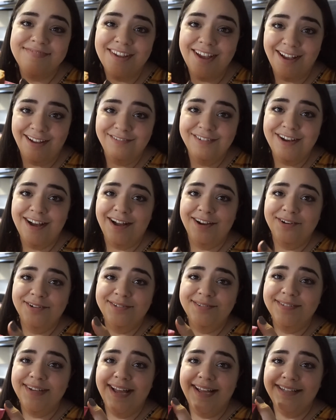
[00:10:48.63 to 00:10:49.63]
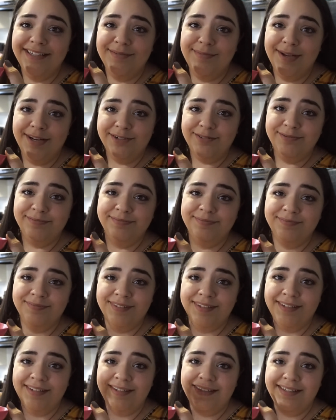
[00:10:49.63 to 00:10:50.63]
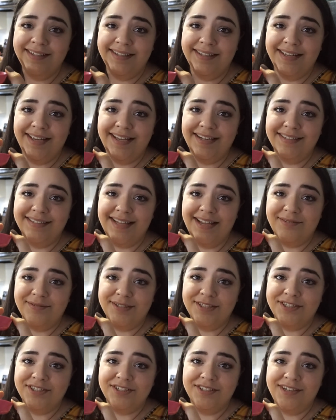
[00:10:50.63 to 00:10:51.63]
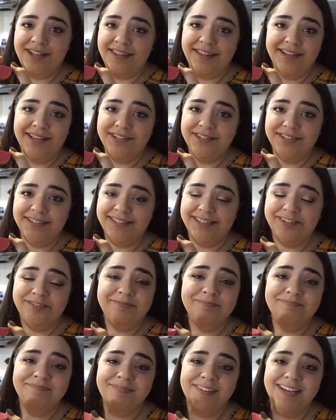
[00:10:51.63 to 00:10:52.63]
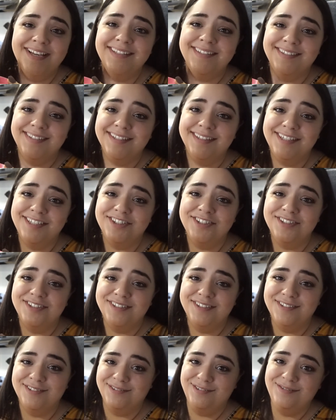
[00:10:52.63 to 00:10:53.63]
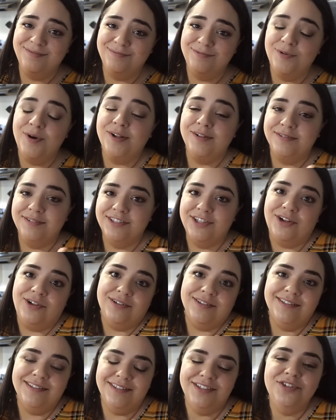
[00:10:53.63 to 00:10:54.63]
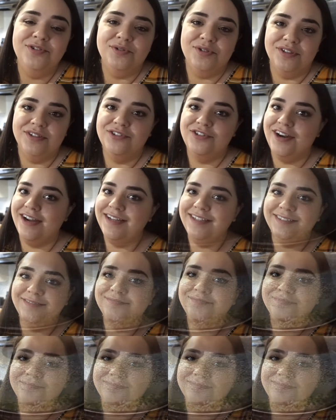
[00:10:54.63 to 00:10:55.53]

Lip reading: Avocado and tomato in a sandwich. Nothing else in here. It's delicious. Well, salt, you should try it.